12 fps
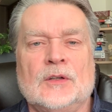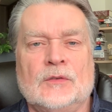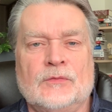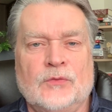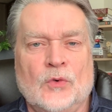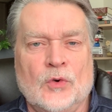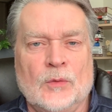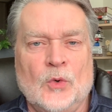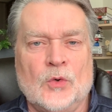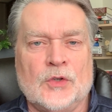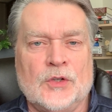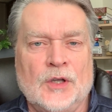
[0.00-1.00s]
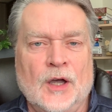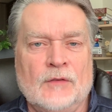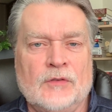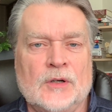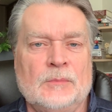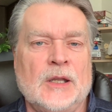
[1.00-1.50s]
formal
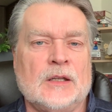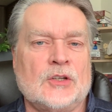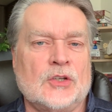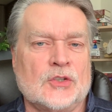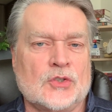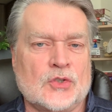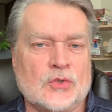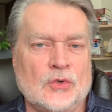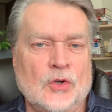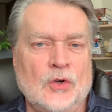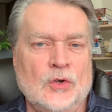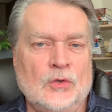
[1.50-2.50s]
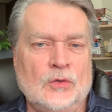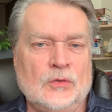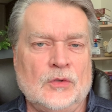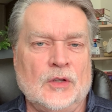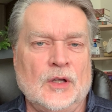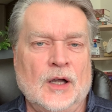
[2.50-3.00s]
government control